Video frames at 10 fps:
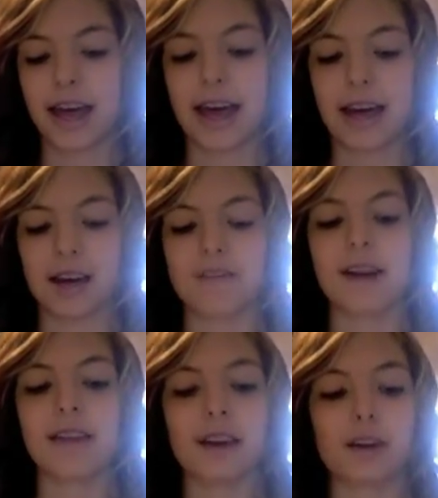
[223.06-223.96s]
and I
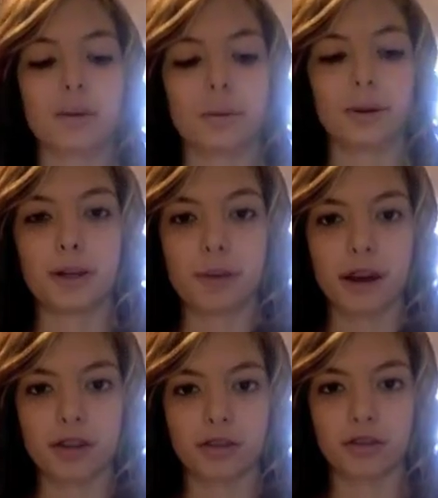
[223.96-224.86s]
find that a kabuki
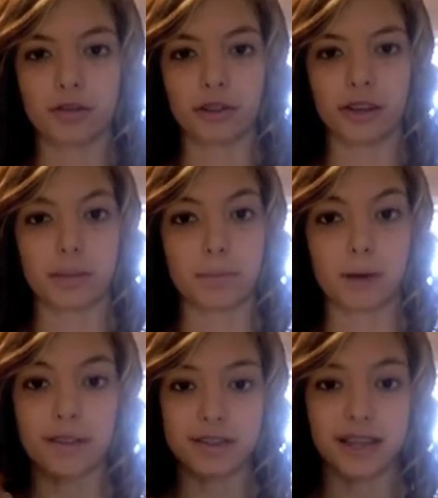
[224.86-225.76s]
brush really
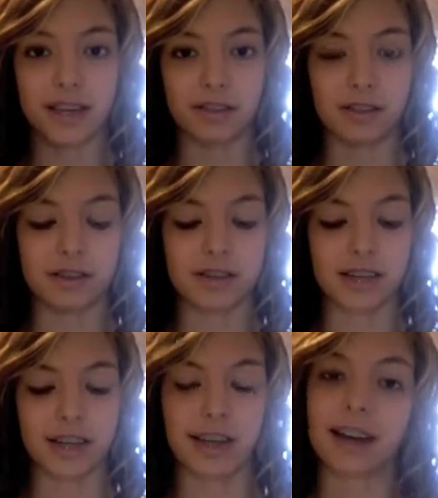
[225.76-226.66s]
buffs it into your
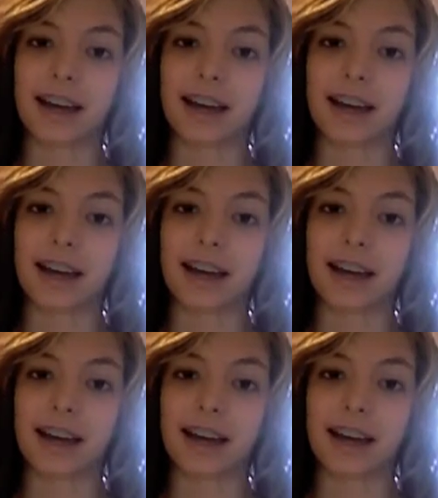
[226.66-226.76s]
skin,